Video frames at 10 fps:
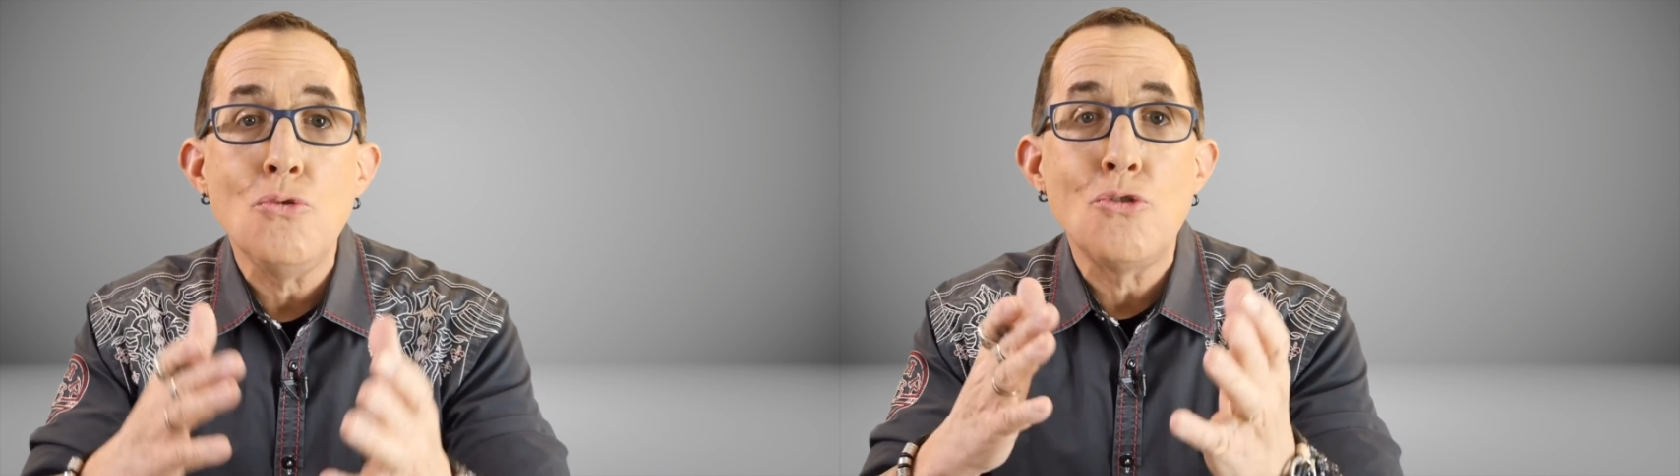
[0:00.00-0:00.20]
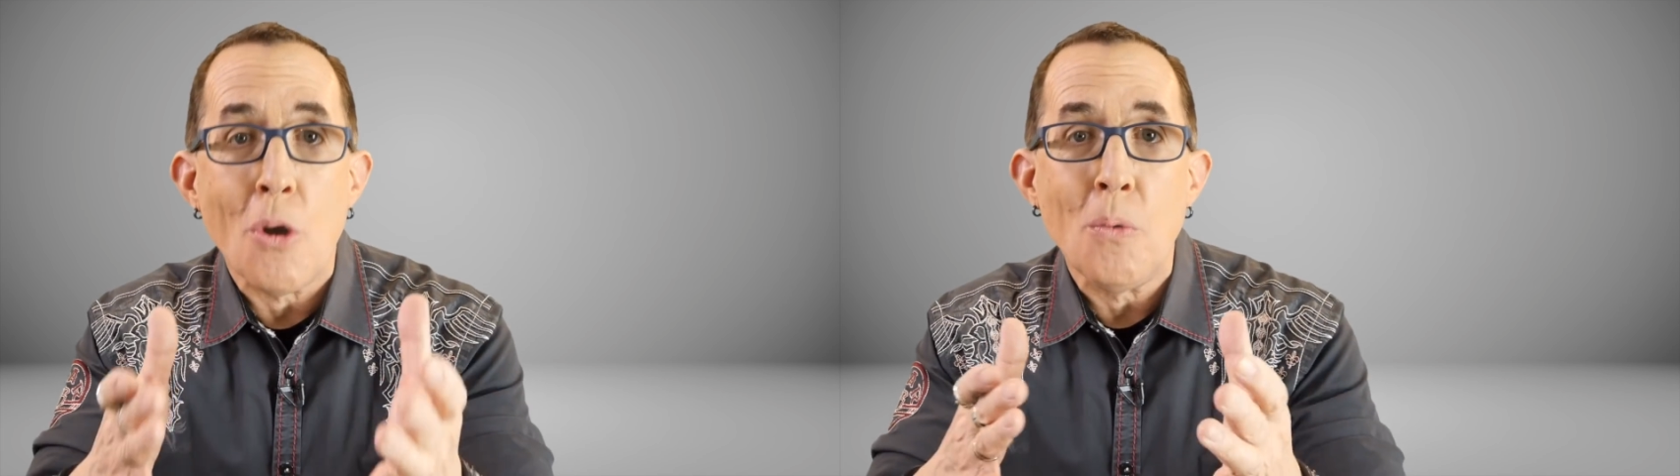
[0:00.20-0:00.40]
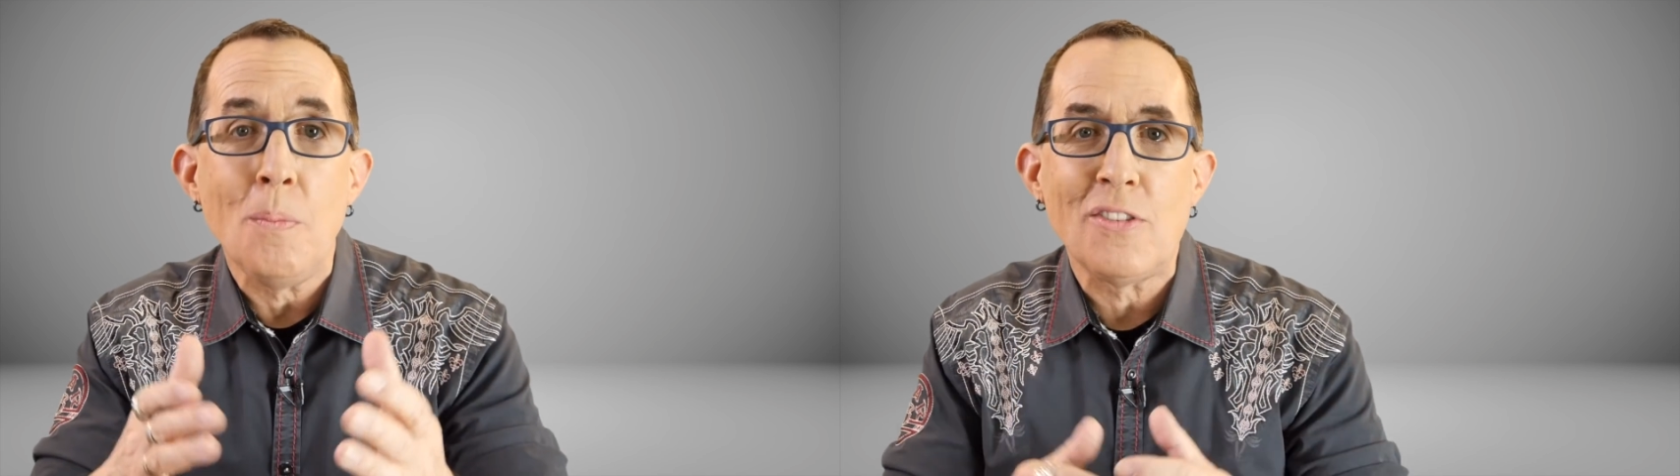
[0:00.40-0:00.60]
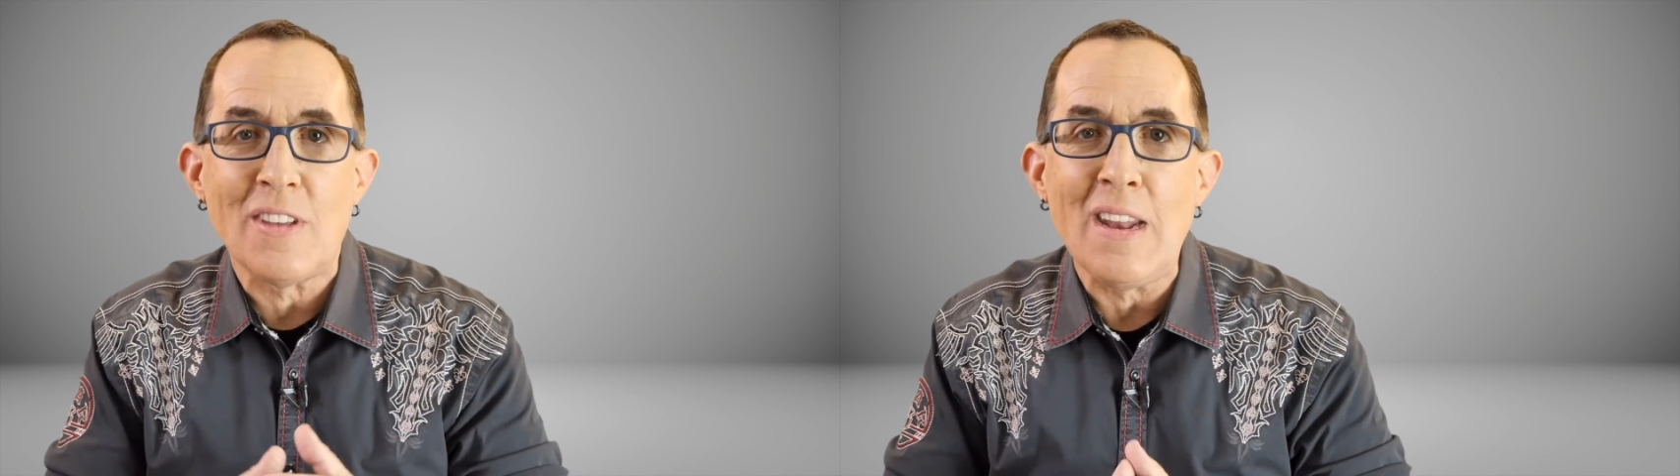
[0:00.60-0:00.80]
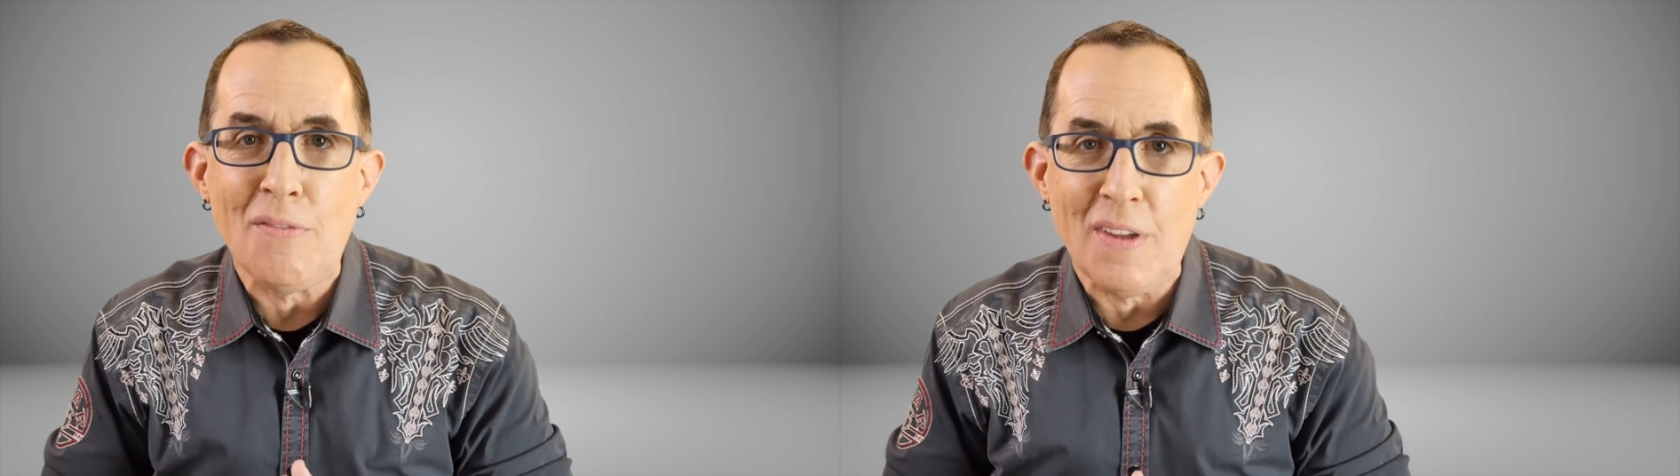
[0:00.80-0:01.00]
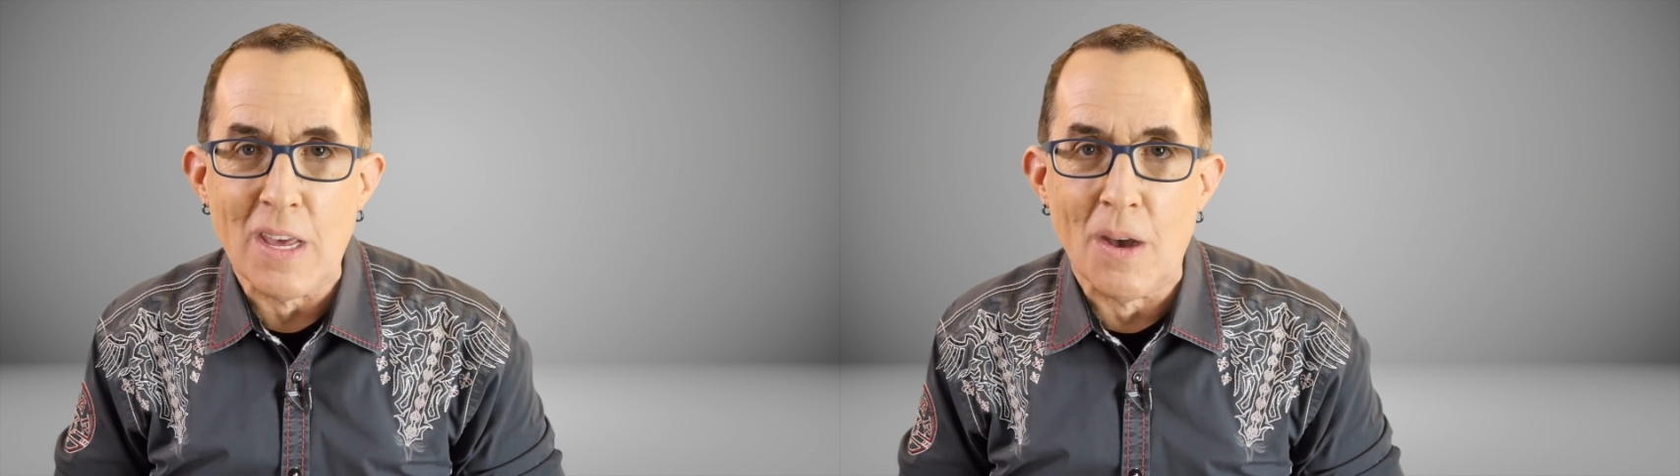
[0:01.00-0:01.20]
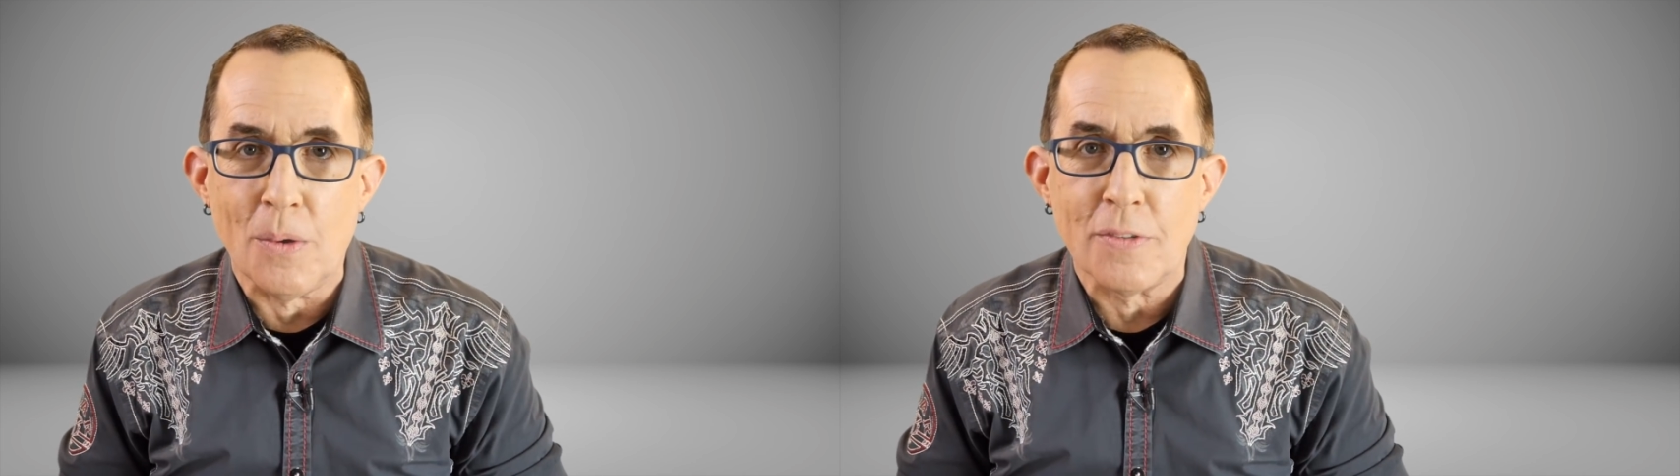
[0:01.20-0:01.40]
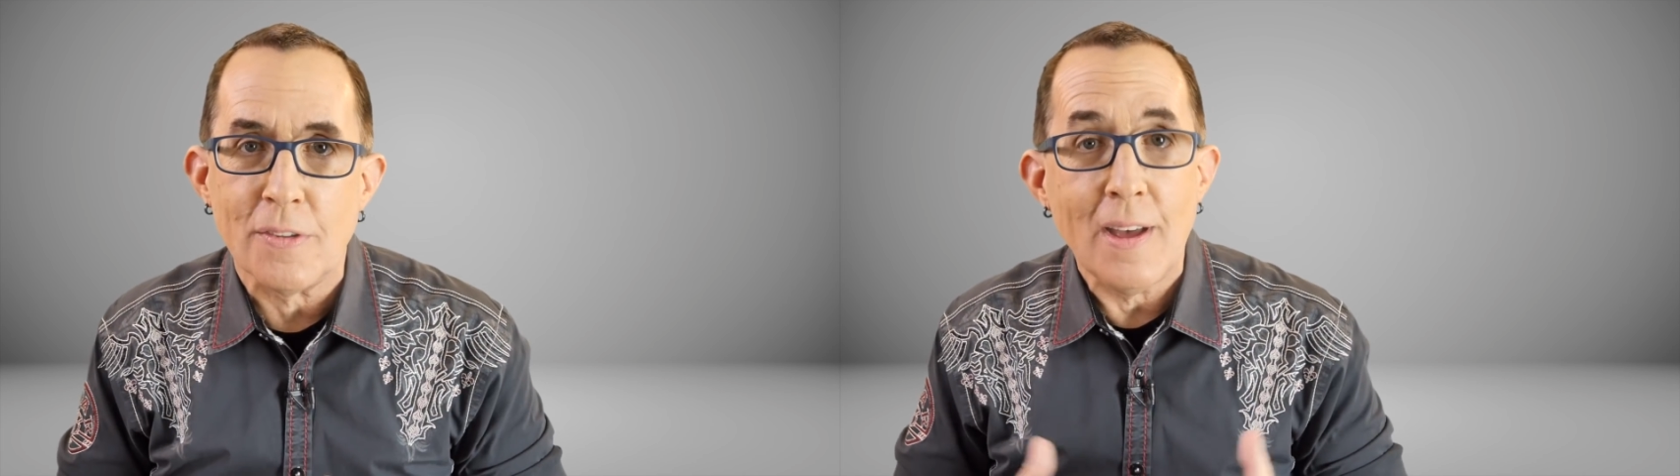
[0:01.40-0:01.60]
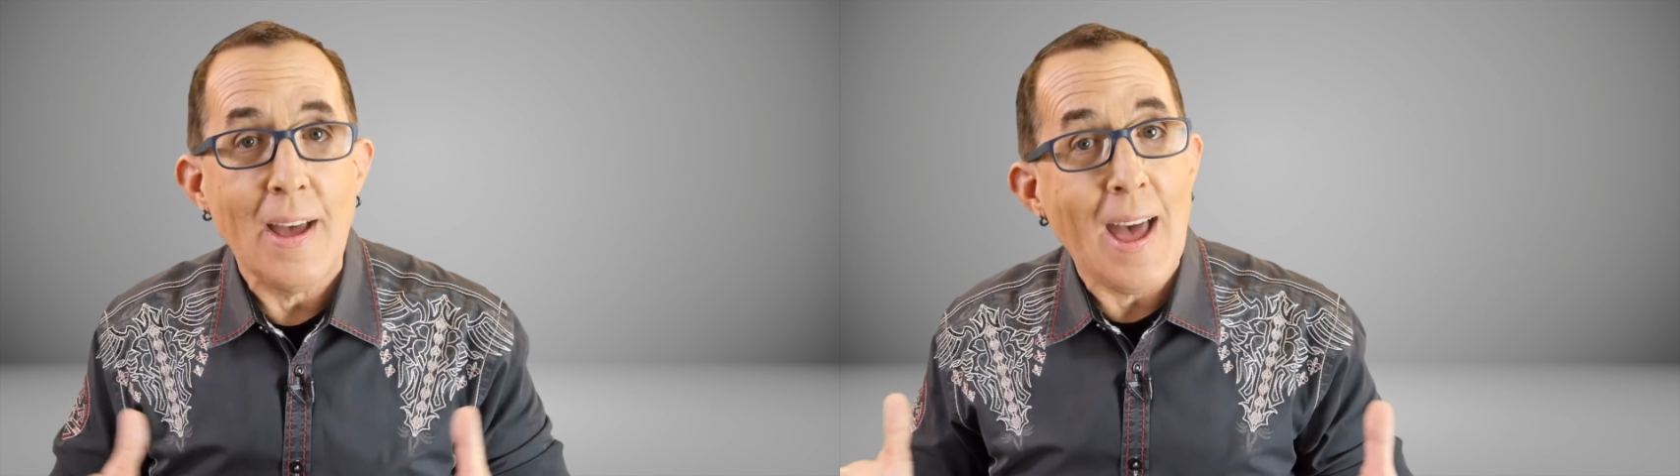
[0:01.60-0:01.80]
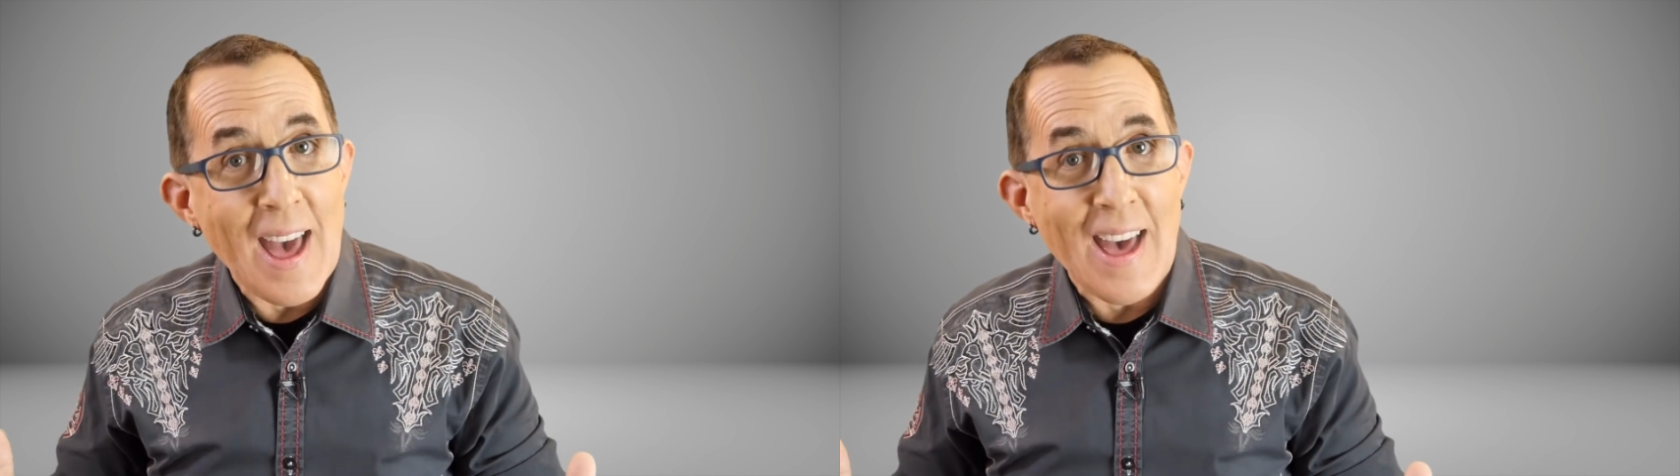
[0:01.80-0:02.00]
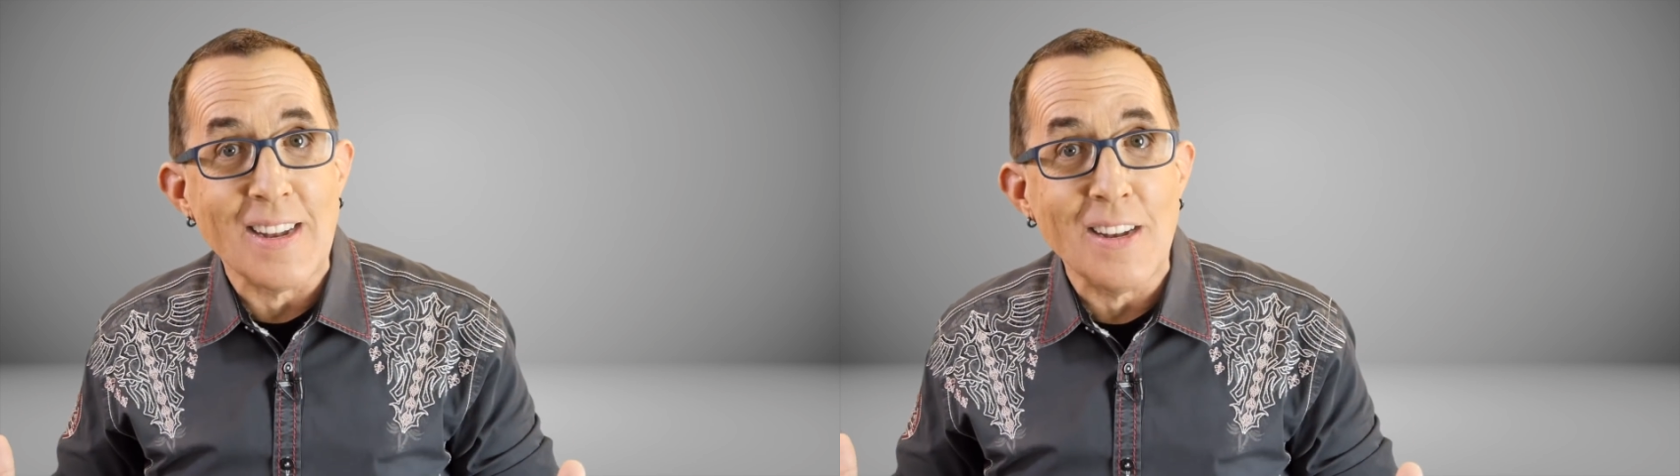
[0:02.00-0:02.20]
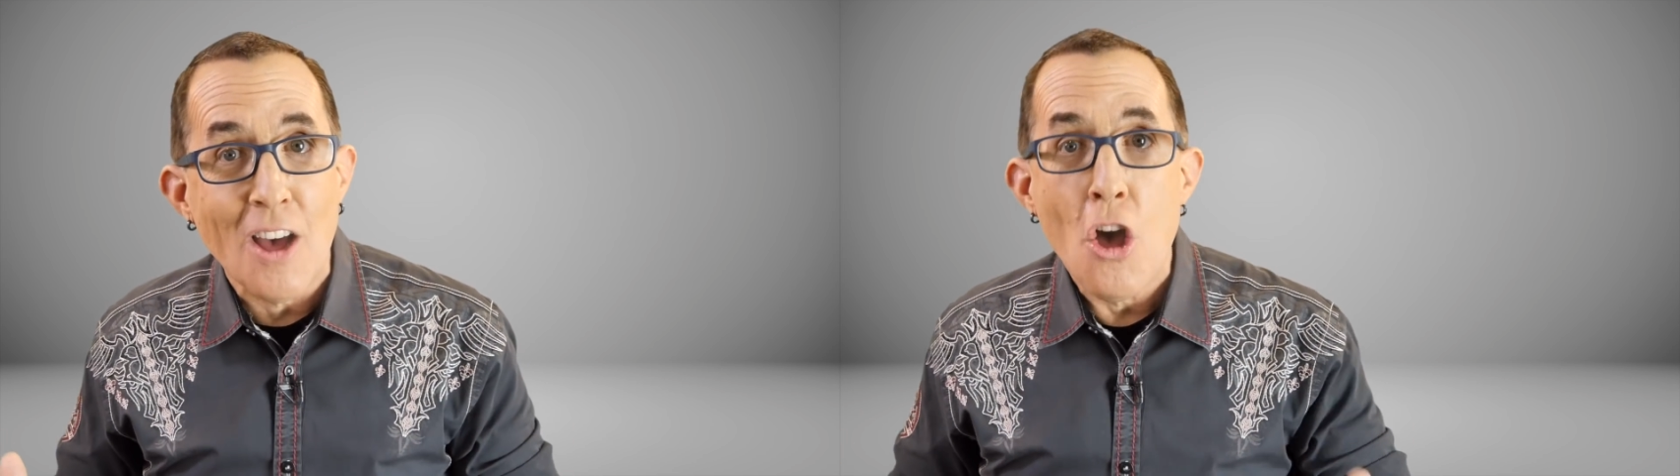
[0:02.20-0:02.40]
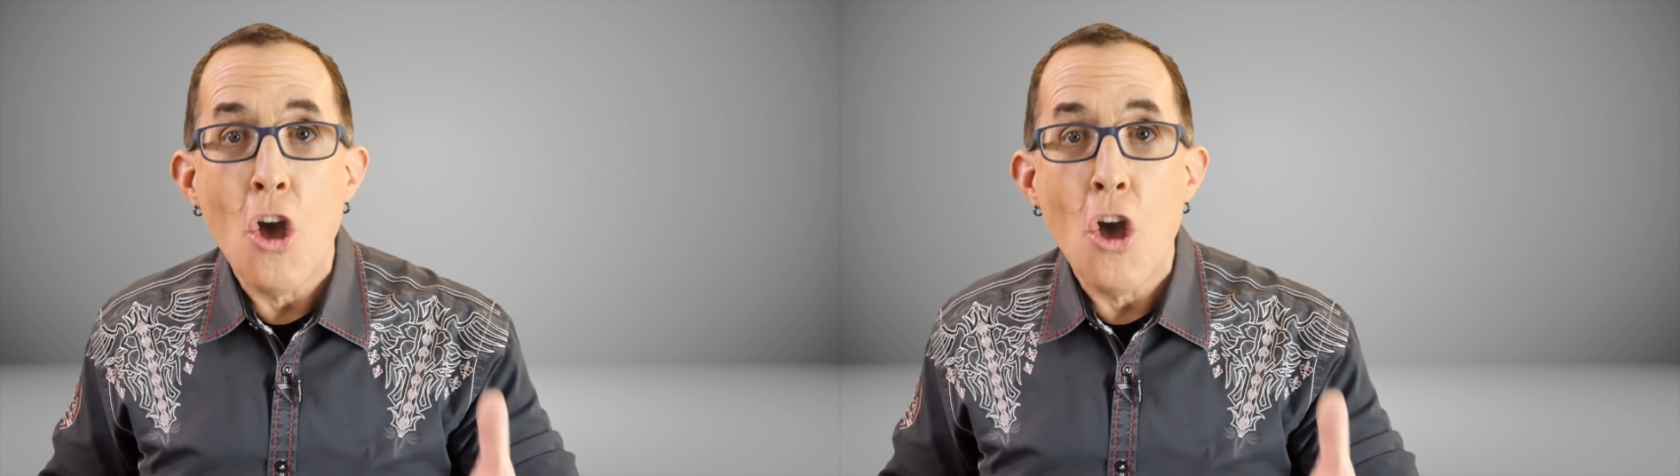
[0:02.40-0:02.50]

you don't miss any videos. And